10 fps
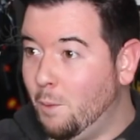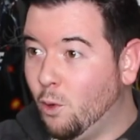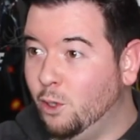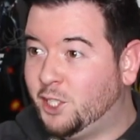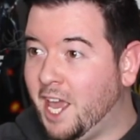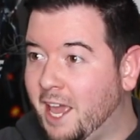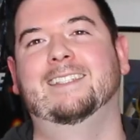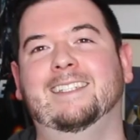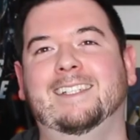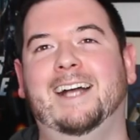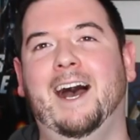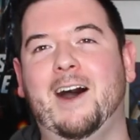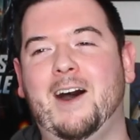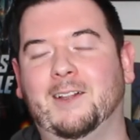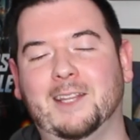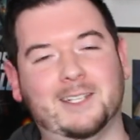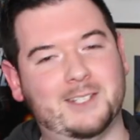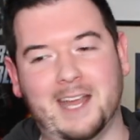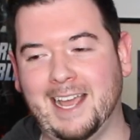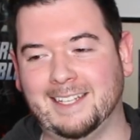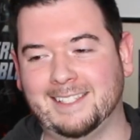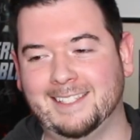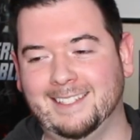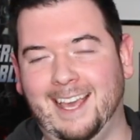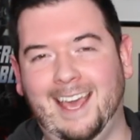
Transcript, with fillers: Fumaruski! Oh, Little Giants.